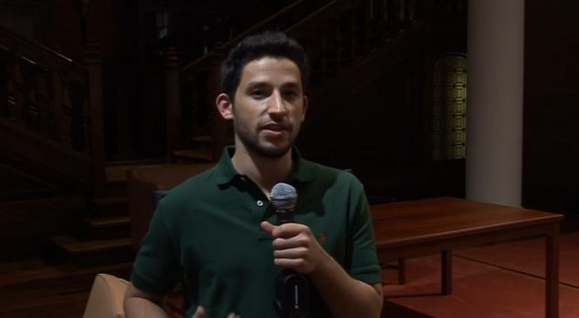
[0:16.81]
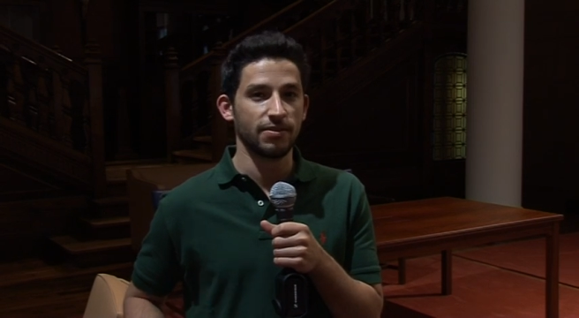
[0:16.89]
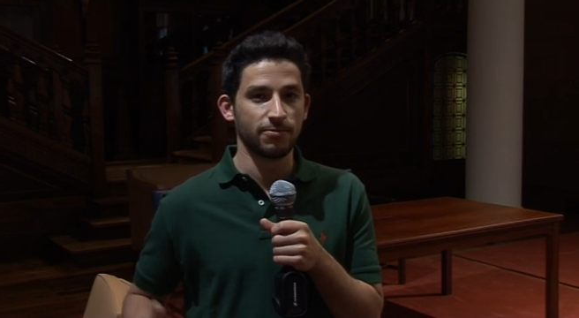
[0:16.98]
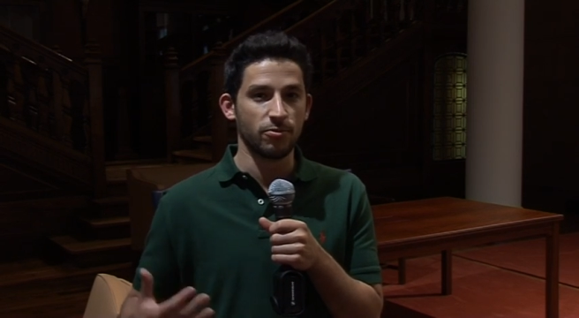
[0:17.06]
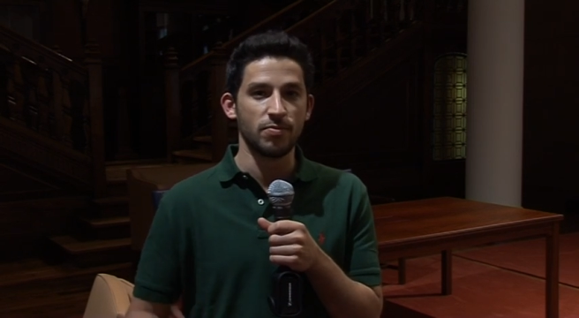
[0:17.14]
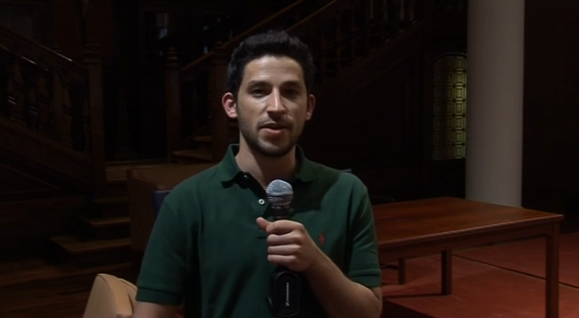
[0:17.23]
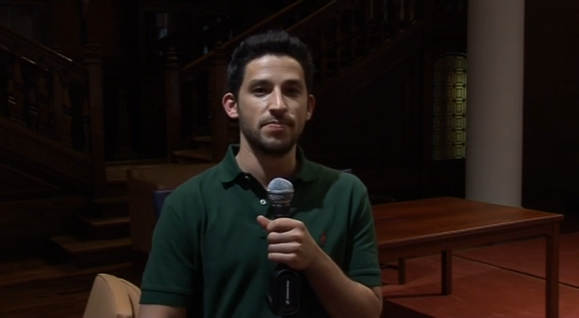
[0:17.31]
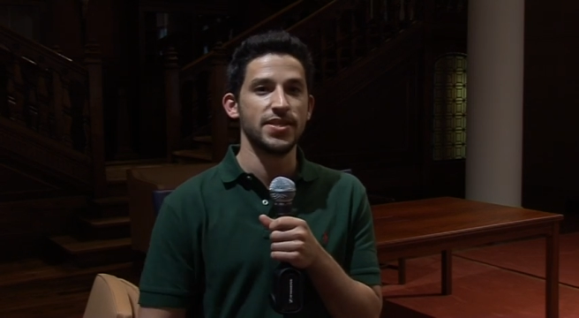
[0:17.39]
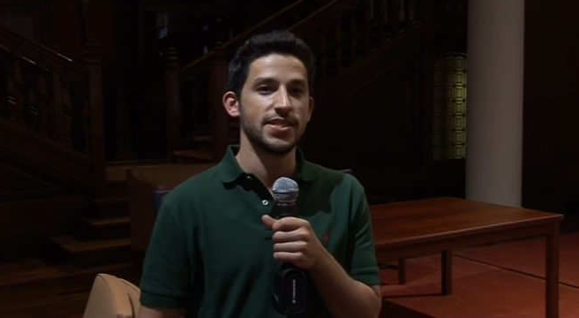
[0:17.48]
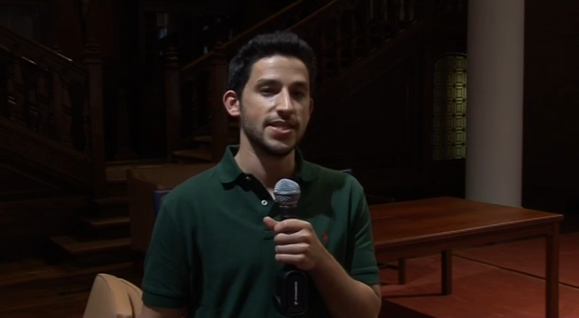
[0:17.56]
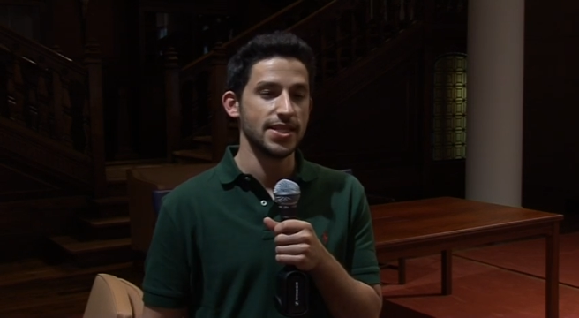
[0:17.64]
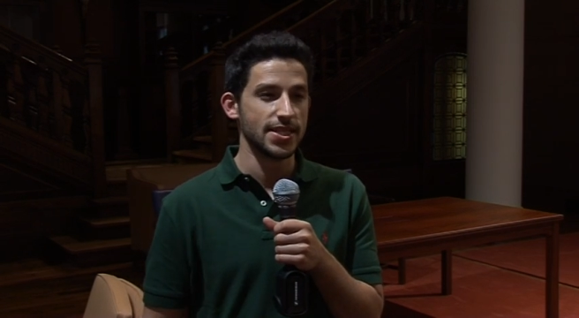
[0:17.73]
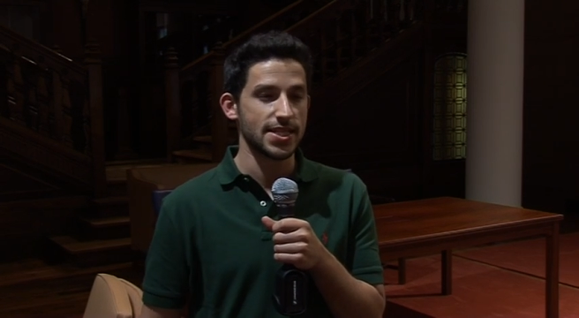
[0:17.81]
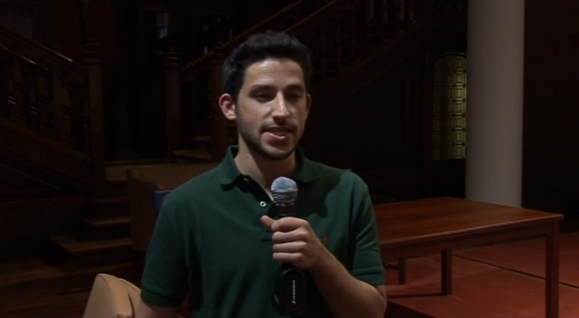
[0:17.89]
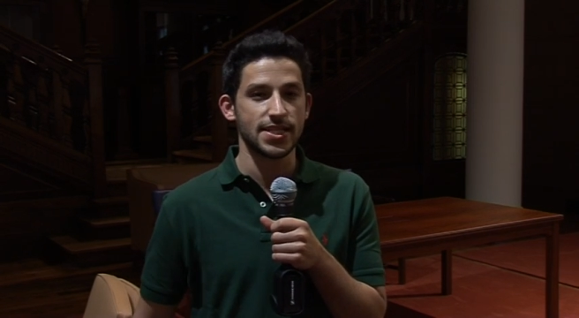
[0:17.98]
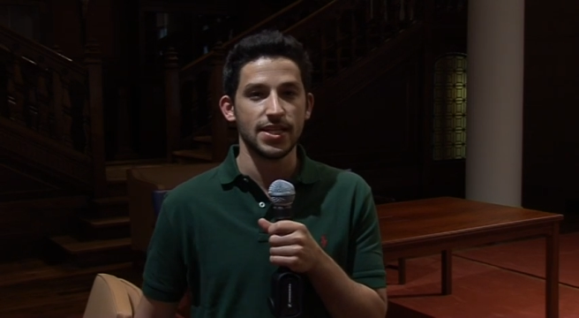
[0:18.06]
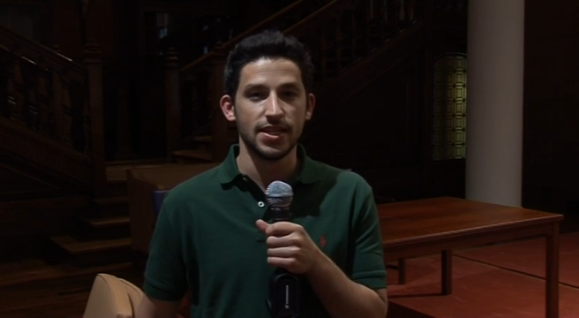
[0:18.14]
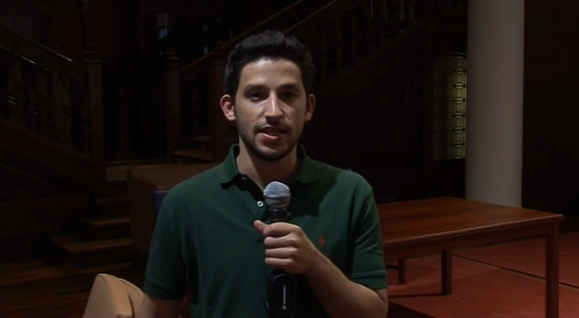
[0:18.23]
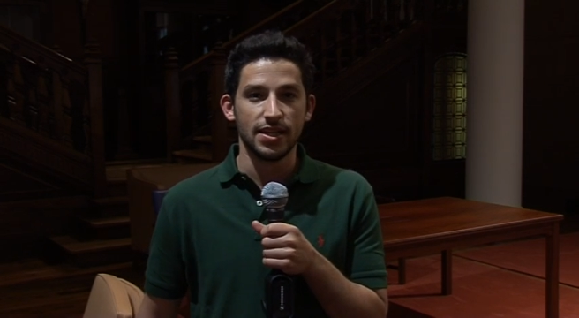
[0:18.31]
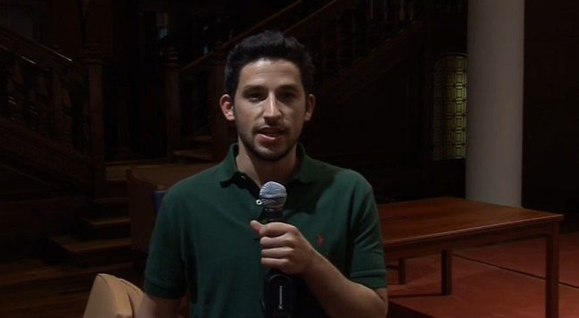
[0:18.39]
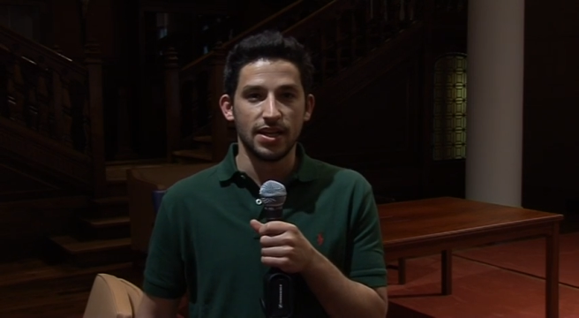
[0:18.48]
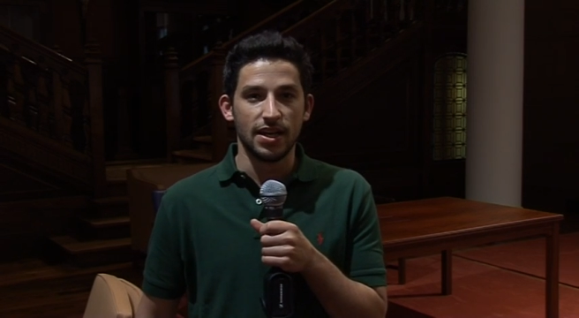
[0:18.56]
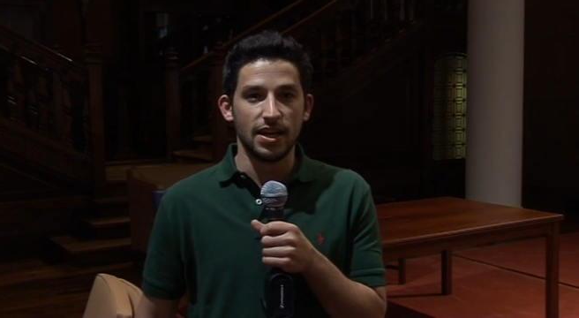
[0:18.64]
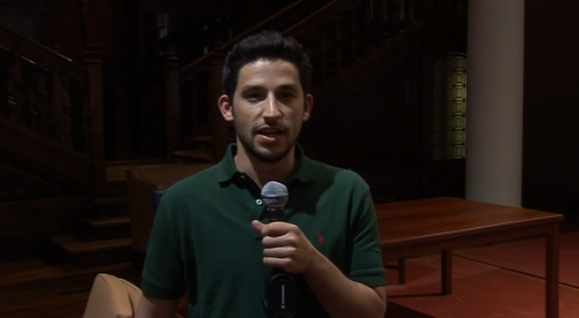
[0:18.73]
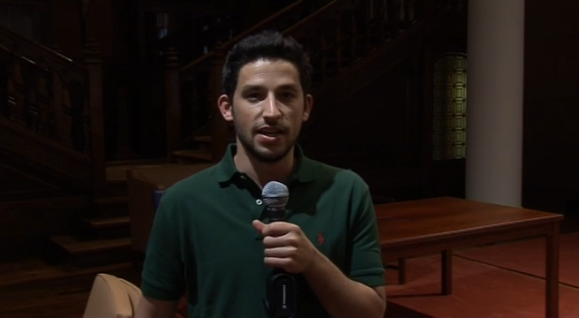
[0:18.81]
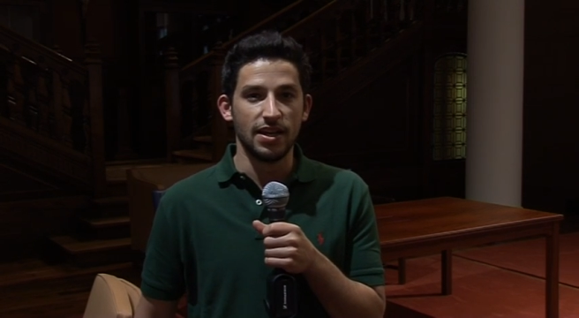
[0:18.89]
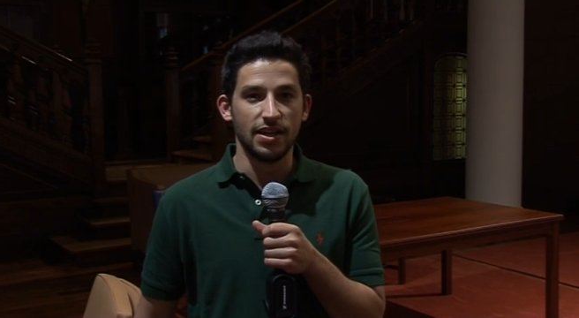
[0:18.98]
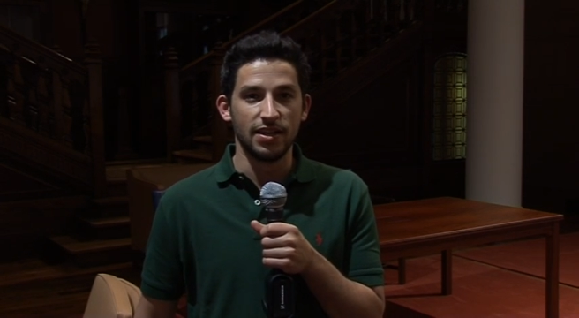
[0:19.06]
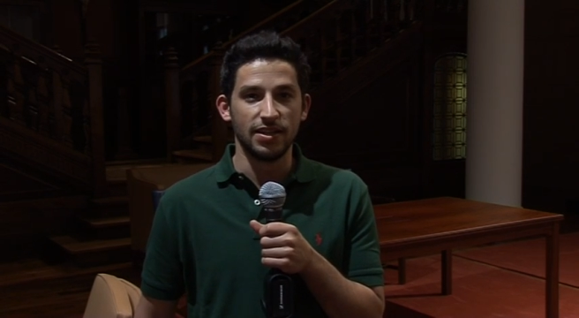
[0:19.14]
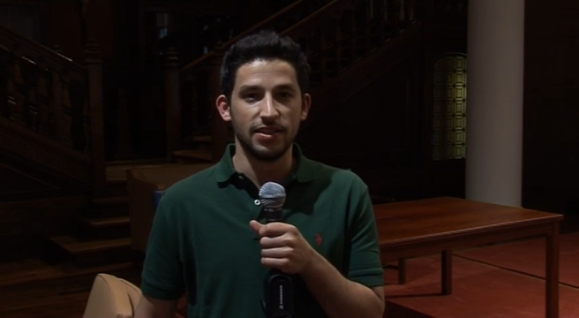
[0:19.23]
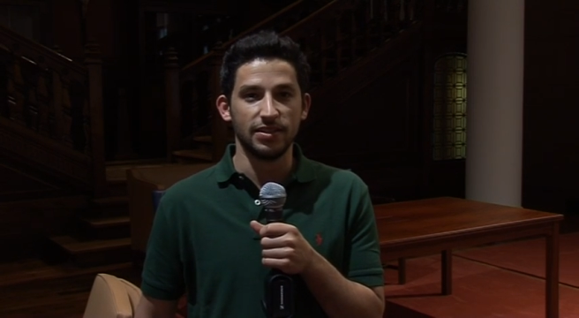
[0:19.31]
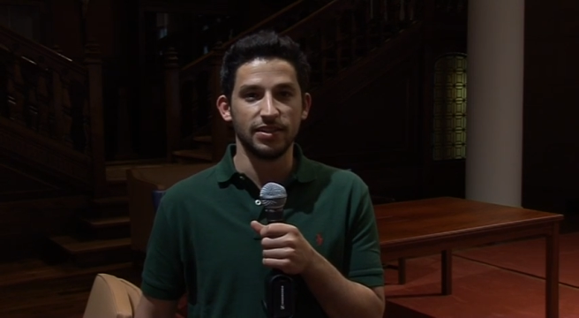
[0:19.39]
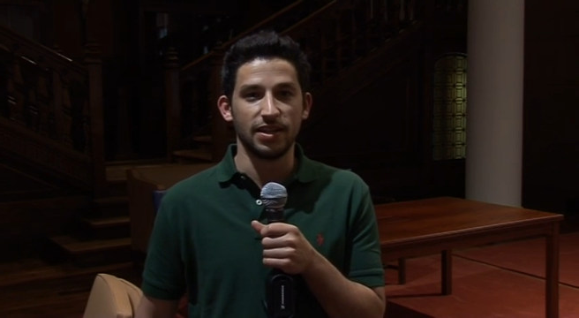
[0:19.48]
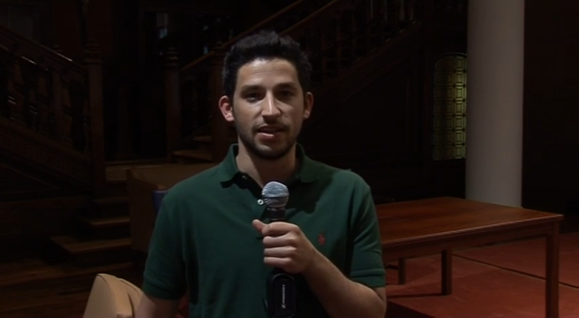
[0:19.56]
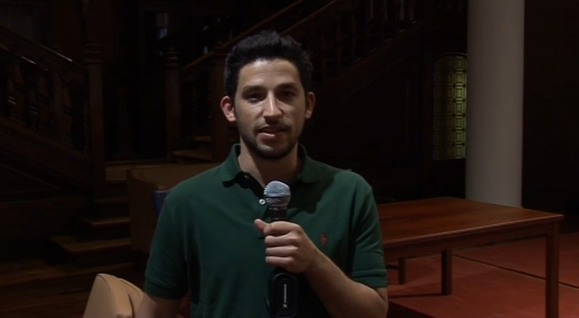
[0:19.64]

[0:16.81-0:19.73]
and for my business. And